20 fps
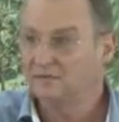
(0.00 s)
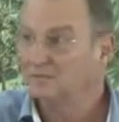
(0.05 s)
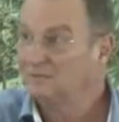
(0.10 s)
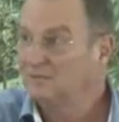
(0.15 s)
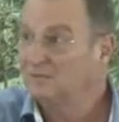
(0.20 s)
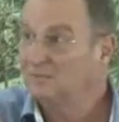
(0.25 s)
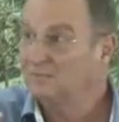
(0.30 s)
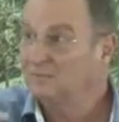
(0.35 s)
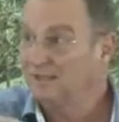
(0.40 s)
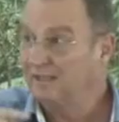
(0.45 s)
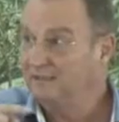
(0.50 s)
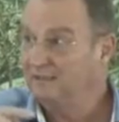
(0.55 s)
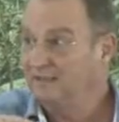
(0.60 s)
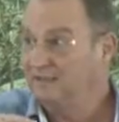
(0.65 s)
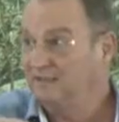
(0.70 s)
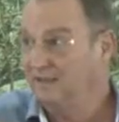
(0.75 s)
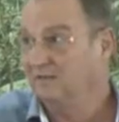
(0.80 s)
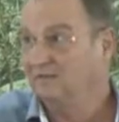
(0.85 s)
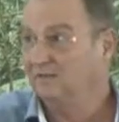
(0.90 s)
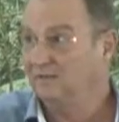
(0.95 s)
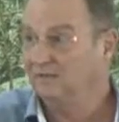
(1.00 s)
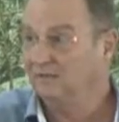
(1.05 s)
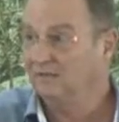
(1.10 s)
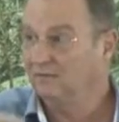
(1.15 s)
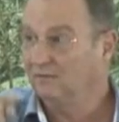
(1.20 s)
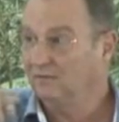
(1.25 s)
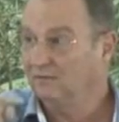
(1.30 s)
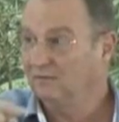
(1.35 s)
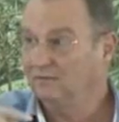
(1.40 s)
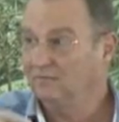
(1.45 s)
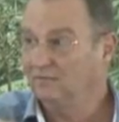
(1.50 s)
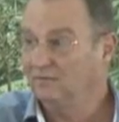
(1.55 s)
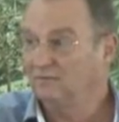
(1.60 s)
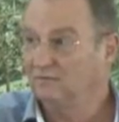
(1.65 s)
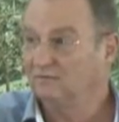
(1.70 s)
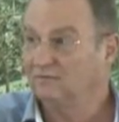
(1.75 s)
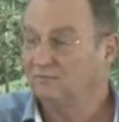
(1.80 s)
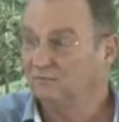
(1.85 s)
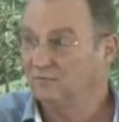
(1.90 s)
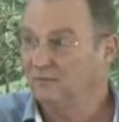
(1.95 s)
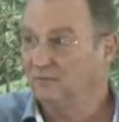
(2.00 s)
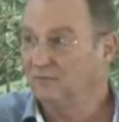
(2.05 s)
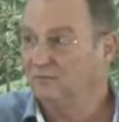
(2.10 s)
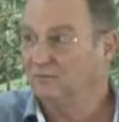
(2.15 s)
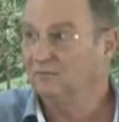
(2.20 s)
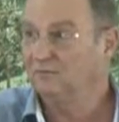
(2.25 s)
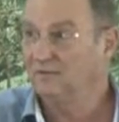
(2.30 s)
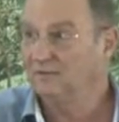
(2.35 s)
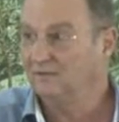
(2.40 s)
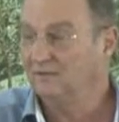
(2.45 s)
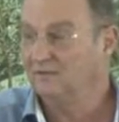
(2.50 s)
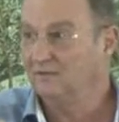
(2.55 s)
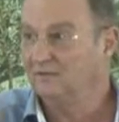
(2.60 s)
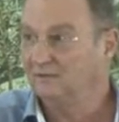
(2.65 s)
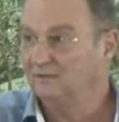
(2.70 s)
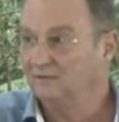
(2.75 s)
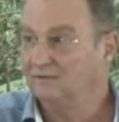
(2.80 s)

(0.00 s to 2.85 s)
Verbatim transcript: It's uh, by dates. Yeah, on 31st of May you do this, on,